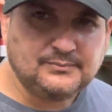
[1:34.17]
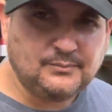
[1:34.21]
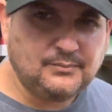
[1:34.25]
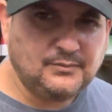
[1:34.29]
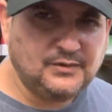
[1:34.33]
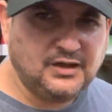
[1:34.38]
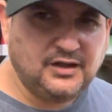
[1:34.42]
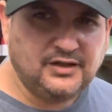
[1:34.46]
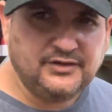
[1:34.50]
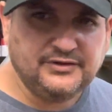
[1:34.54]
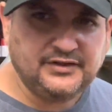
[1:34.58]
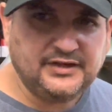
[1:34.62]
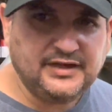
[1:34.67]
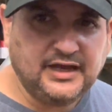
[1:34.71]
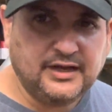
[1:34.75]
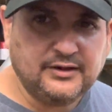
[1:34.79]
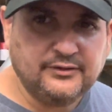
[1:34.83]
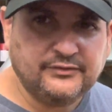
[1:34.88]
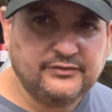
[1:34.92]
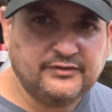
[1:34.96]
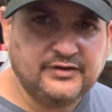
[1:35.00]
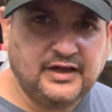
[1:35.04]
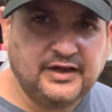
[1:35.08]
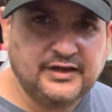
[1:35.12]
on the
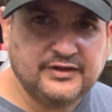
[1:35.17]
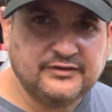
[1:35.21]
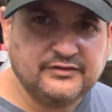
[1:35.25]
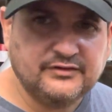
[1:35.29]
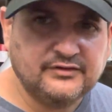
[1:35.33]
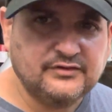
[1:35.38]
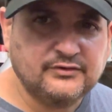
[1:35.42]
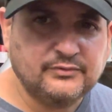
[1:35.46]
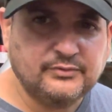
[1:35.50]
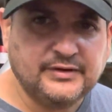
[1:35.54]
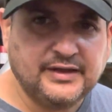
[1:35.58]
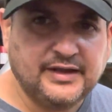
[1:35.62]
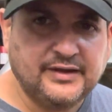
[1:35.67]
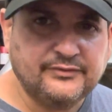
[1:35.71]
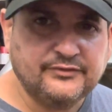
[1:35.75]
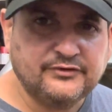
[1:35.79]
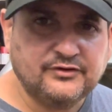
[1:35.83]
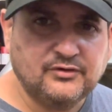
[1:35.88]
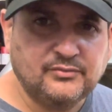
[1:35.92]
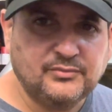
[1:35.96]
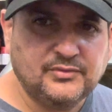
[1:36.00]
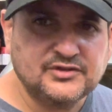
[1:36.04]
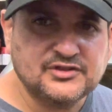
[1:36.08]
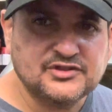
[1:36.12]
outside, since we have
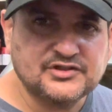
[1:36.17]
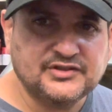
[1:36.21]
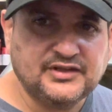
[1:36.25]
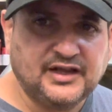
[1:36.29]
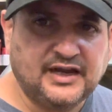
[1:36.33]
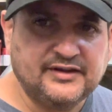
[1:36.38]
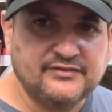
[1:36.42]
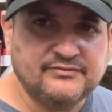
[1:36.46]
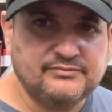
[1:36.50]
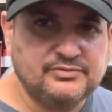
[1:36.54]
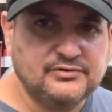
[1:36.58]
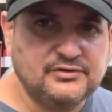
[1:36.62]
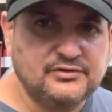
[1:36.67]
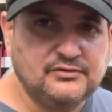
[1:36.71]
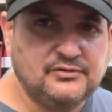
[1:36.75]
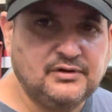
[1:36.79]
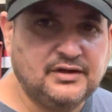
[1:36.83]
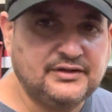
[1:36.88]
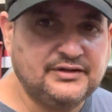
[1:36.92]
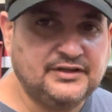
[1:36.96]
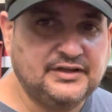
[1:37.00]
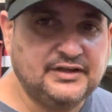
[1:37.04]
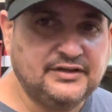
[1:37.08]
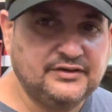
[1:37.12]
so much Dive Blue
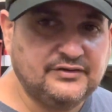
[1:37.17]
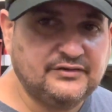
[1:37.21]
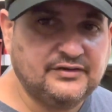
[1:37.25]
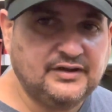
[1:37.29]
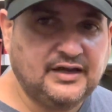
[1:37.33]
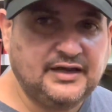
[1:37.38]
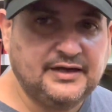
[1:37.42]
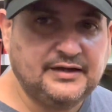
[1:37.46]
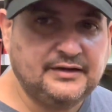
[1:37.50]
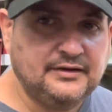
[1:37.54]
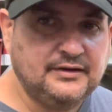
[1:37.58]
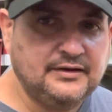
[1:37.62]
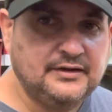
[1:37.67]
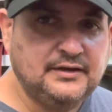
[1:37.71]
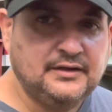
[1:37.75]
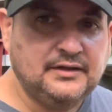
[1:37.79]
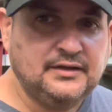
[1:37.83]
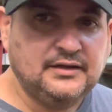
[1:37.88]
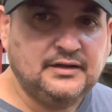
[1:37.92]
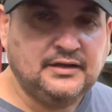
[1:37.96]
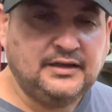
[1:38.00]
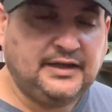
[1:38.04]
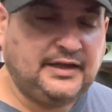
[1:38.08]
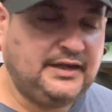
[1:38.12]
on the inside.
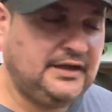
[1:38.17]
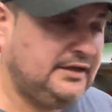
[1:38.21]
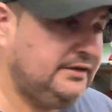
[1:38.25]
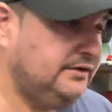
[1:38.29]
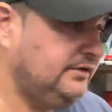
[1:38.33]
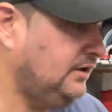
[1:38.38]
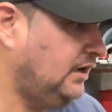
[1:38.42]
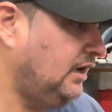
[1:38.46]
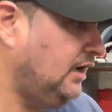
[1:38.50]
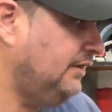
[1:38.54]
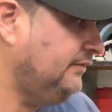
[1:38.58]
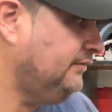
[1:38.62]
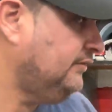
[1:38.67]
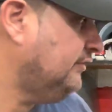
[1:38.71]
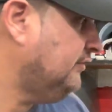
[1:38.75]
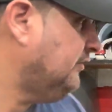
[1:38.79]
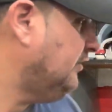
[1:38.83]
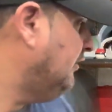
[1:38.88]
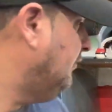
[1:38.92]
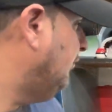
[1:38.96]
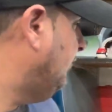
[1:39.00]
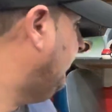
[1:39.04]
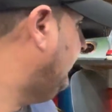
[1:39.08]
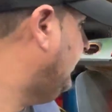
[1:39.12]
And obviously
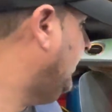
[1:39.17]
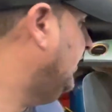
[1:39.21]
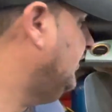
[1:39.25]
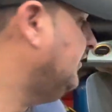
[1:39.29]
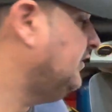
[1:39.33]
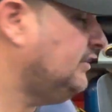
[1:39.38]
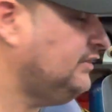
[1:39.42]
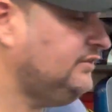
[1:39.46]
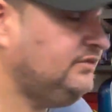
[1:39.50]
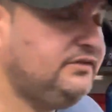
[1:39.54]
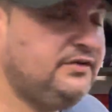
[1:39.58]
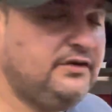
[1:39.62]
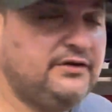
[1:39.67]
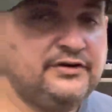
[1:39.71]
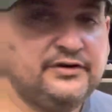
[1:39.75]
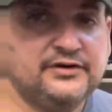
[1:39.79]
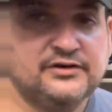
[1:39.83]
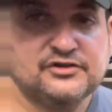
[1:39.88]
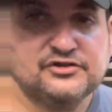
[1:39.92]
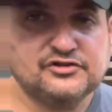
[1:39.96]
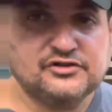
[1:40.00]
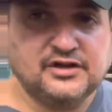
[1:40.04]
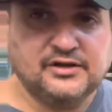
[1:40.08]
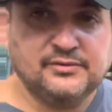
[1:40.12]
we've got the interior
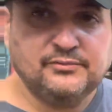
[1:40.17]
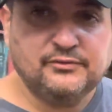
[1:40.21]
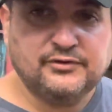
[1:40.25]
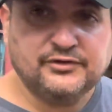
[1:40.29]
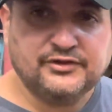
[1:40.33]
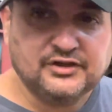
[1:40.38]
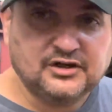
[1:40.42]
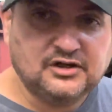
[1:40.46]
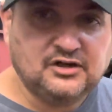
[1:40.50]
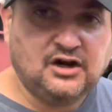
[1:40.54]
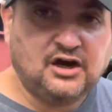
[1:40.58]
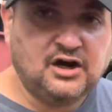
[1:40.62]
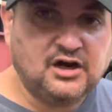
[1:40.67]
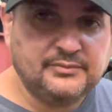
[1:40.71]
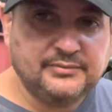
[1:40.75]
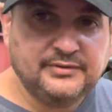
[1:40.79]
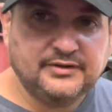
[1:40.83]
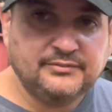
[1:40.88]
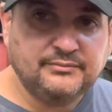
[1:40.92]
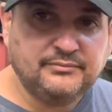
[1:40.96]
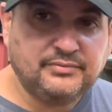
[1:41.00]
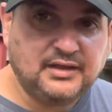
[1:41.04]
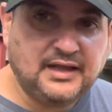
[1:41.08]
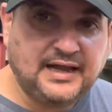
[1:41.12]
trim with the
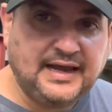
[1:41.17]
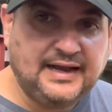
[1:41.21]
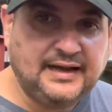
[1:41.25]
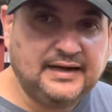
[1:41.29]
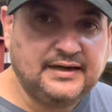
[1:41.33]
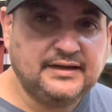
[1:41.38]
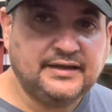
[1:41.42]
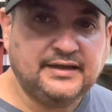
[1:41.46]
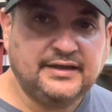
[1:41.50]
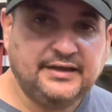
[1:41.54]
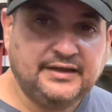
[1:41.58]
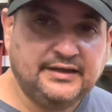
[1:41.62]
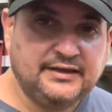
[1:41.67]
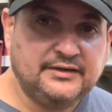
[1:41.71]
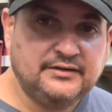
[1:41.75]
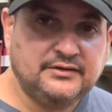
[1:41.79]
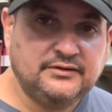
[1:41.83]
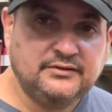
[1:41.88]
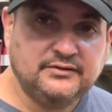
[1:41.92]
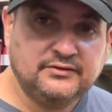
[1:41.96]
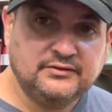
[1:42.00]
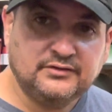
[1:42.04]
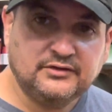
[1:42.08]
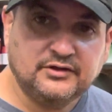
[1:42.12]
carbon black
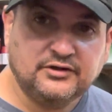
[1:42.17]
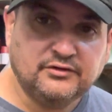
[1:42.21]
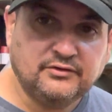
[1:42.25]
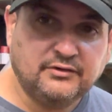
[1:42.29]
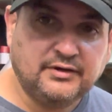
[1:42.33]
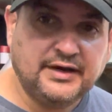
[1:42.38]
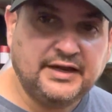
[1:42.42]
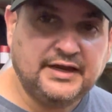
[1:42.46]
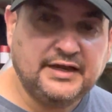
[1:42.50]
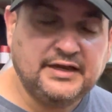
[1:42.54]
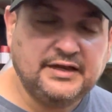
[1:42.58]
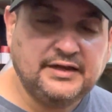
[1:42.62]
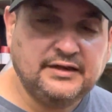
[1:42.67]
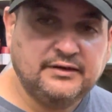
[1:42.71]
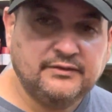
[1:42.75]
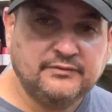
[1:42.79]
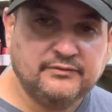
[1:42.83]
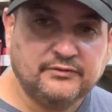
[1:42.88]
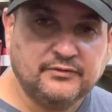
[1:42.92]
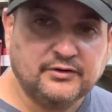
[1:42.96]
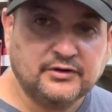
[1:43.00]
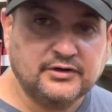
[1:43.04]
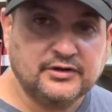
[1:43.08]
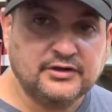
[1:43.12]
and the gray
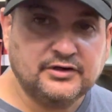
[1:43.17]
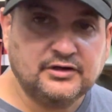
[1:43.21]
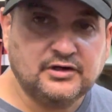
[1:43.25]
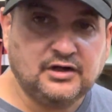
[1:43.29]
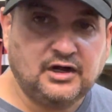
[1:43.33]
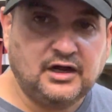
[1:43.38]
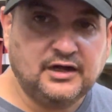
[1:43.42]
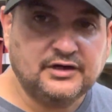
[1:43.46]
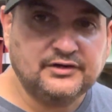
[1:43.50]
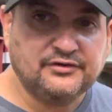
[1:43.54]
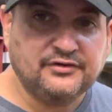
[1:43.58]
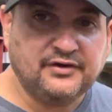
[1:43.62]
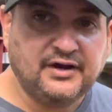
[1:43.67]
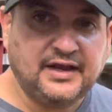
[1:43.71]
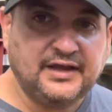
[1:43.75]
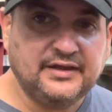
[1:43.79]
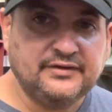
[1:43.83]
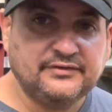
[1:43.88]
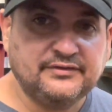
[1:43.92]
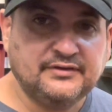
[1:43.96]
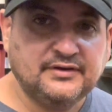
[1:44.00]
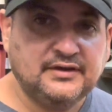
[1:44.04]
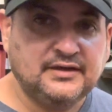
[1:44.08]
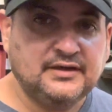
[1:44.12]
for a good
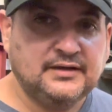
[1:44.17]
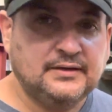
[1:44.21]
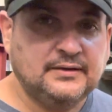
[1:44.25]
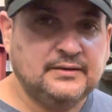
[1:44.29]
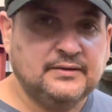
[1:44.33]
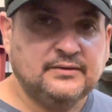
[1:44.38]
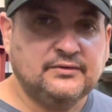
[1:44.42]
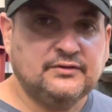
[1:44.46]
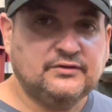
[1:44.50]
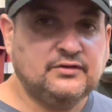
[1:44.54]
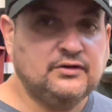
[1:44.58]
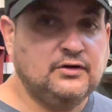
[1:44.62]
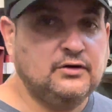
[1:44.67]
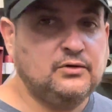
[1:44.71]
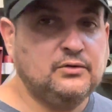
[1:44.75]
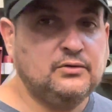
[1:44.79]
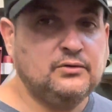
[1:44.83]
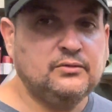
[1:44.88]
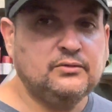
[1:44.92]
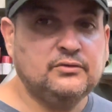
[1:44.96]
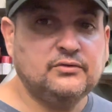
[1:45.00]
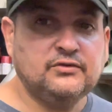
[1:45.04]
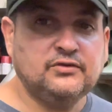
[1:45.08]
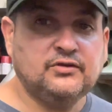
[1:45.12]
contrast.
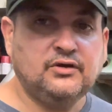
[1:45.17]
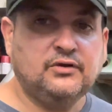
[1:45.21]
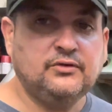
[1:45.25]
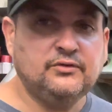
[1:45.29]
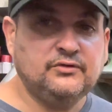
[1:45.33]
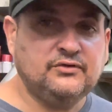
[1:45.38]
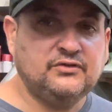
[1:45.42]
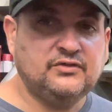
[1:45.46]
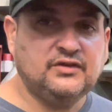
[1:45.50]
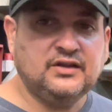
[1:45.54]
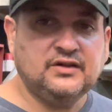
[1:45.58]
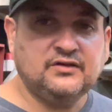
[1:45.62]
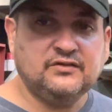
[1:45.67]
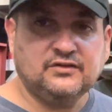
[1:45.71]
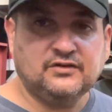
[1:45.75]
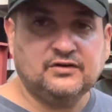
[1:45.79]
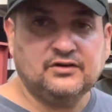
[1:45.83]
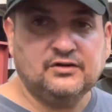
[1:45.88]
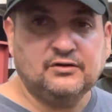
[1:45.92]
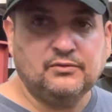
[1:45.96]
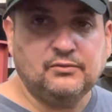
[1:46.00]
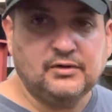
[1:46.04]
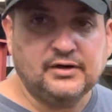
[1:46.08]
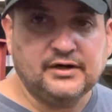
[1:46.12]
So those things are going
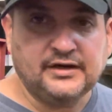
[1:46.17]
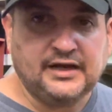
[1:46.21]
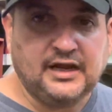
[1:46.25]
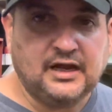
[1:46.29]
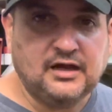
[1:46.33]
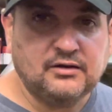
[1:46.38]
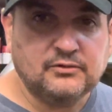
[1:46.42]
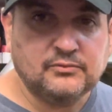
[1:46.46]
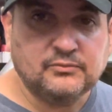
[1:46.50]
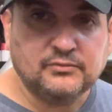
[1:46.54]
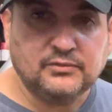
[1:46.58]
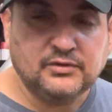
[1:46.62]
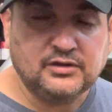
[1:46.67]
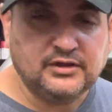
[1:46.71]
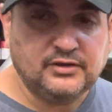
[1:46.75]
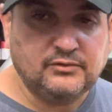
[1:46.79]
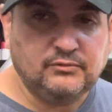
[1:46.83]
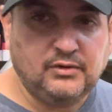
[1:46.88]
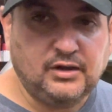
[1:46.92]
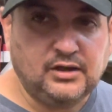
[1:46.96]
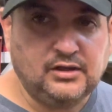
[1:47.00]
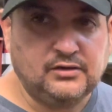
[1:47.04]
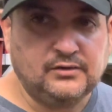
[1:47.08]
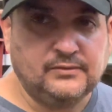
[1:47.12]
to work out really
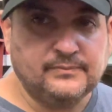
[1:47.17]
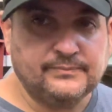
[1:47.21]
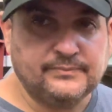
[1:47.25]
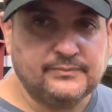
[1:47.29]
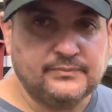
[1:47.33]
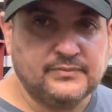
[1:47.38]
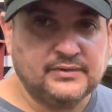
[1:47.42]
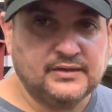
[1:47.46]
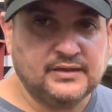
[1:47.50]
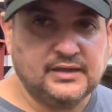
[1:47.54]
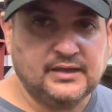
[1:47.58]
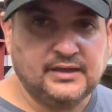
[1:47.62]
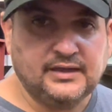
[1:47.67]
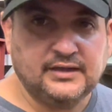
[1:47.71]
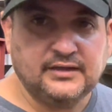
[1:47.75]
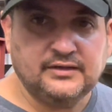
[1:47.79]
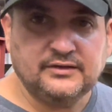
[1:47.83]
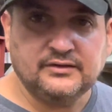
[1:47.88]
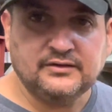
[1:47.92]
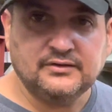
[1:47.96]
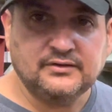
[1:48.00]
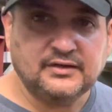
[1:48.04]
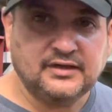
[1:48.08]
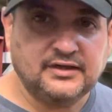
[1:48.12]
well,
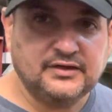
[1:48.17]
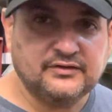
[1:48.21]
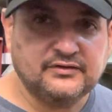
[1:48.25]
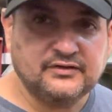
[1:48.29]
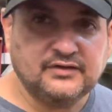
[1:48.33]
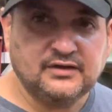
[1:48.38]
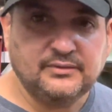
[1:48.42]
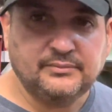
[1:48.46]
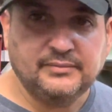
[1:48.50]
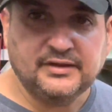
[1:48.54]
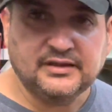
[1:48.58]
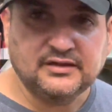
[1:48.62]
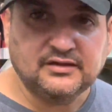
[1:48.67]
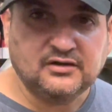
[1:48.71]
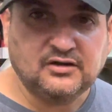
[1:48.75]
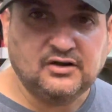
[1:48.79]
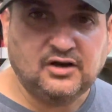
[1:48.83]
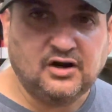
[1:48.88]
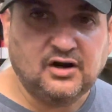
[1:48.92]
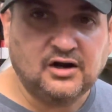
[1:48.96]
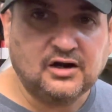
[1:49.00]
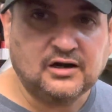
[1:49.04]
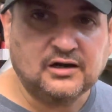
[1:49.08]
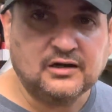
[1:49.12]
and it's going to make the
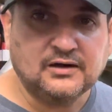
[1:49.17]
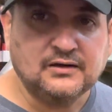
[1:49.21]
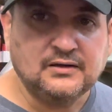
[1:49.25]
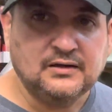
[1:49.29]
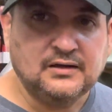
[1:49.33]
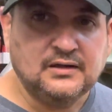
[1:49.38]
car